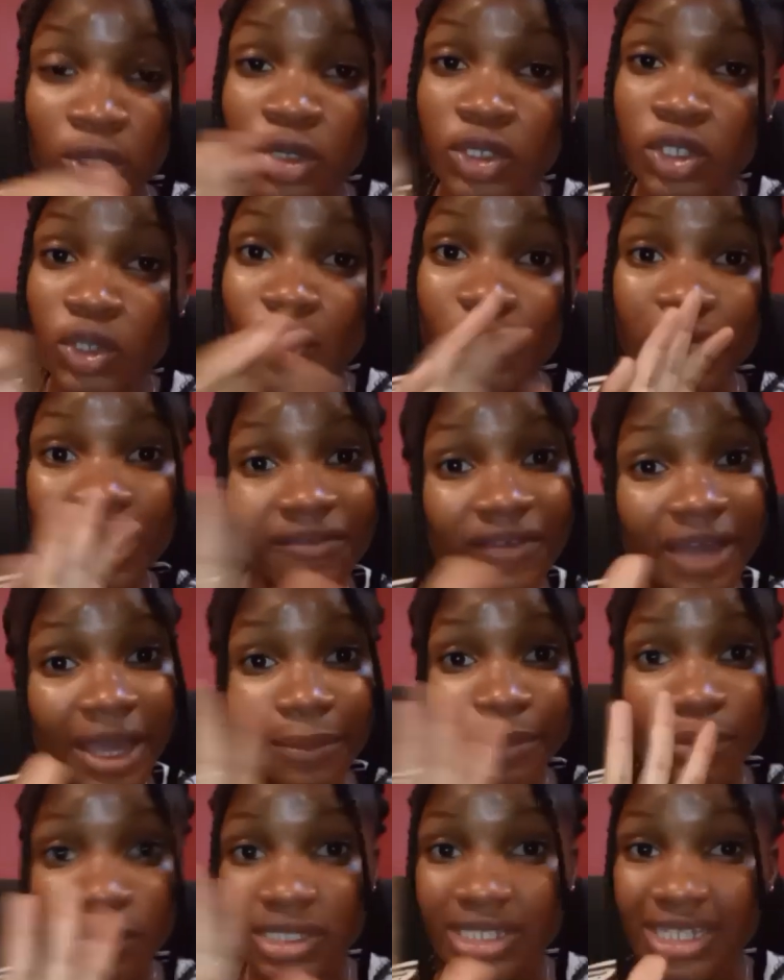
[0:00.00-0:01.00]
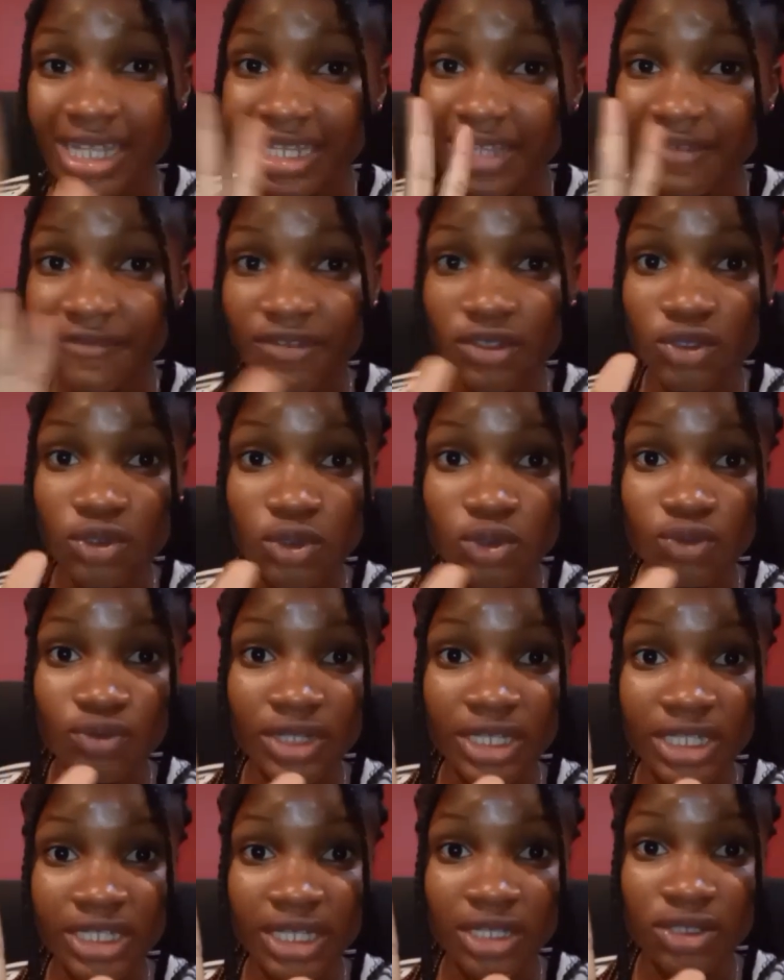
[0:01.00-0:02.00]
so whenever I post any videos
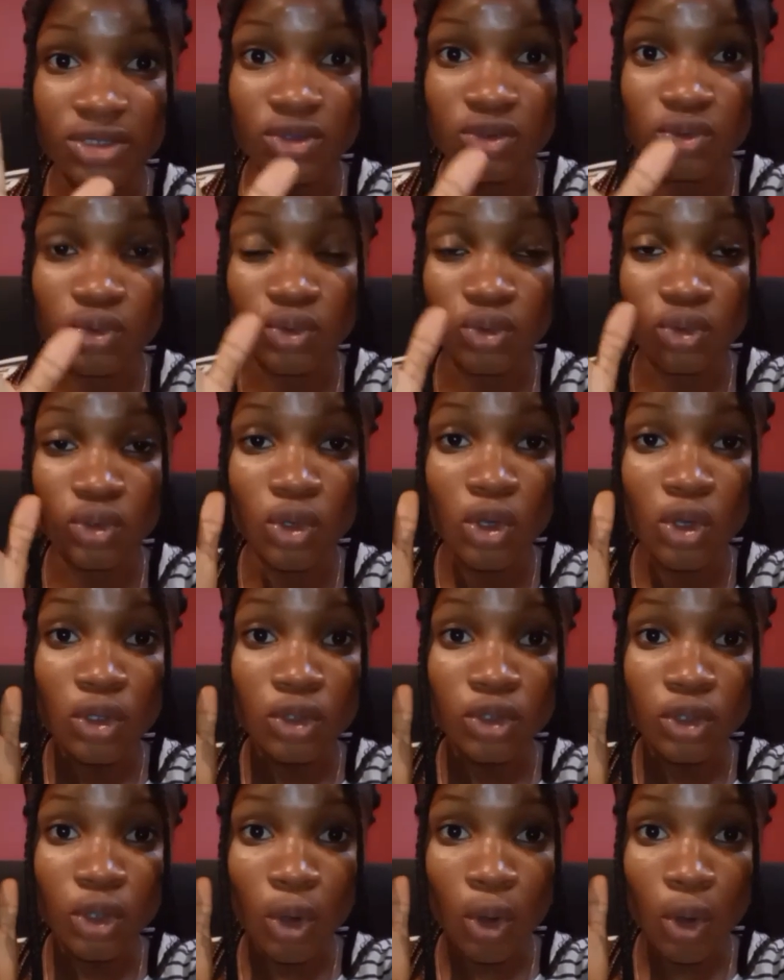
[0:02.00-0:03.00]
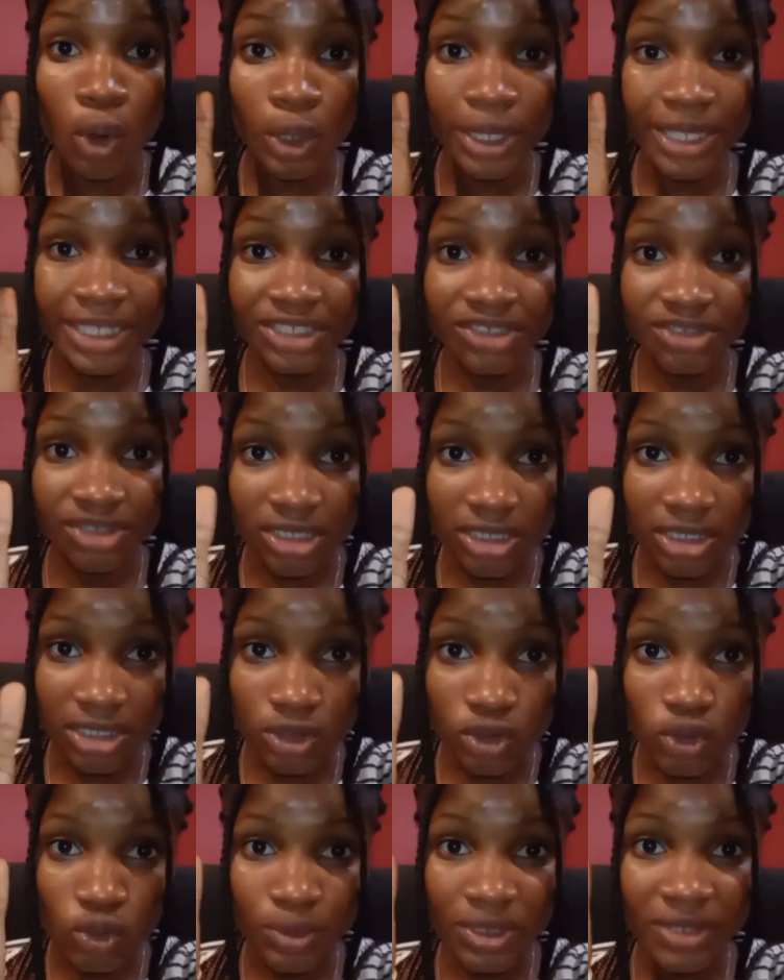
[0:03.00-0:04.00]
related to your interest,
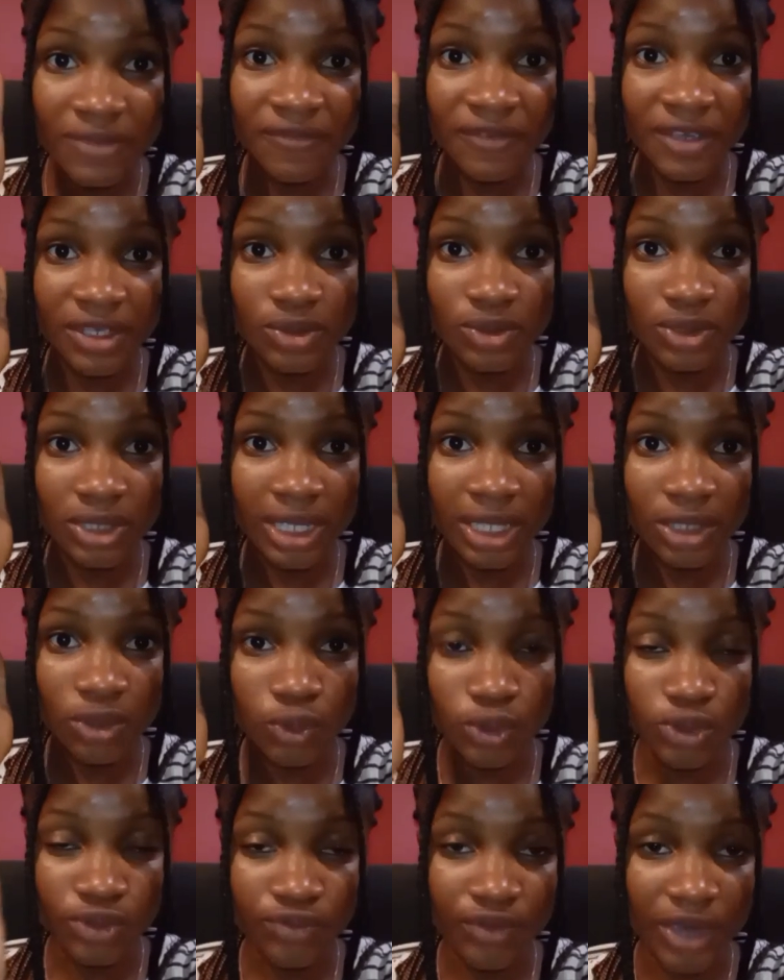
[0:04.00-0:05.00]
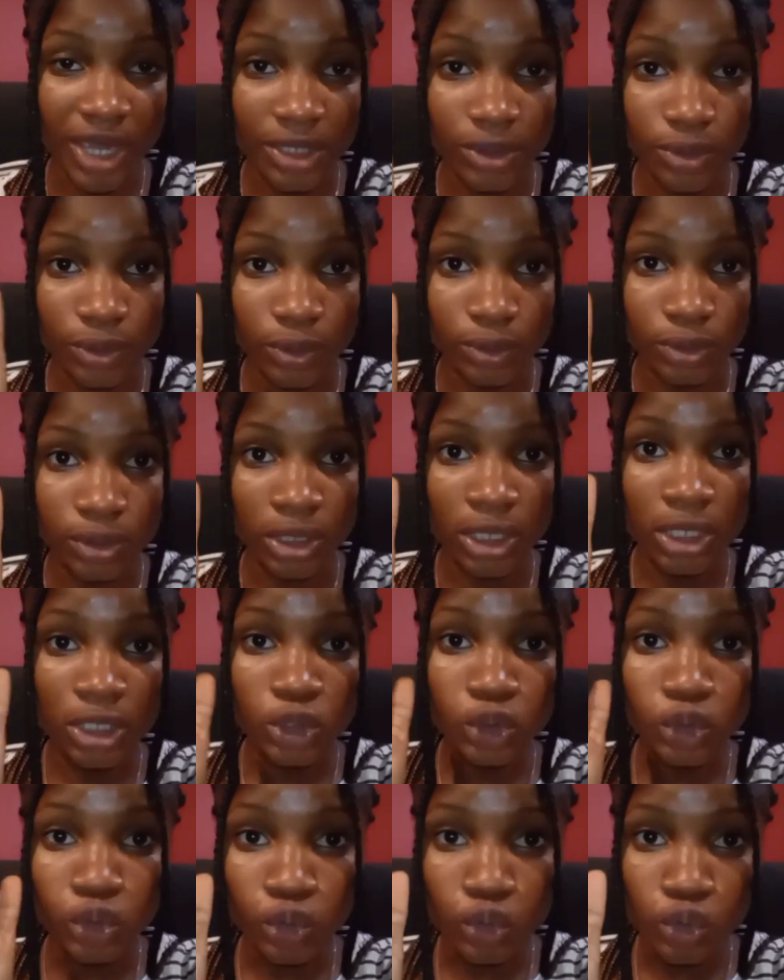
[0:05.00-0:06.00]
you'll be the first to get notified on
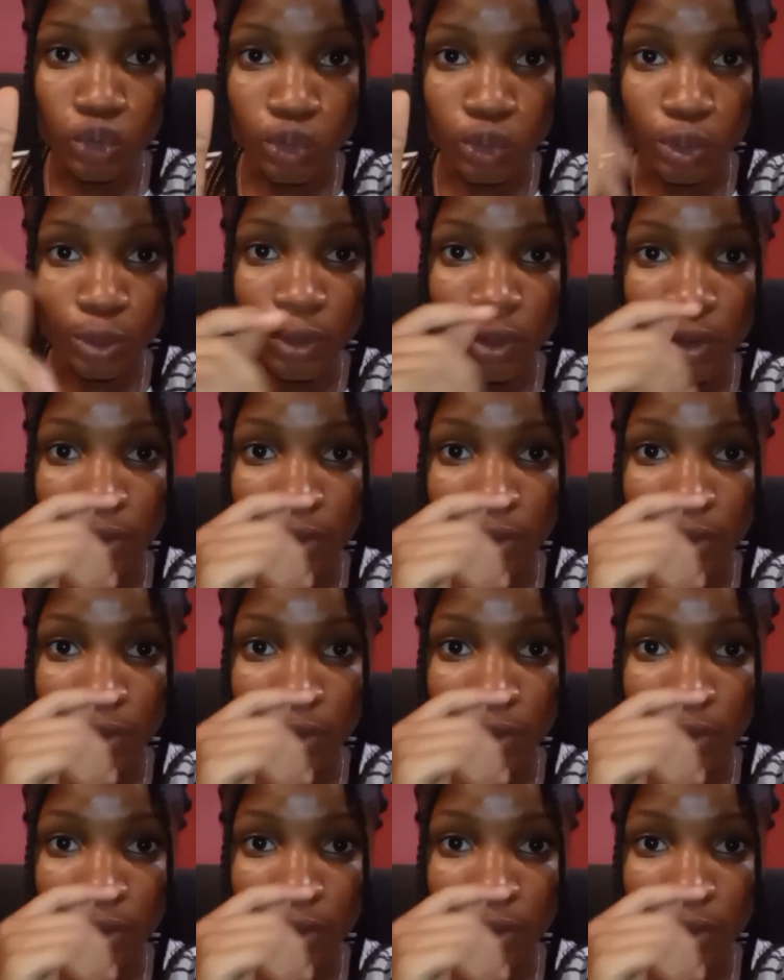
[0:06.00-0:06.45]
YouTube.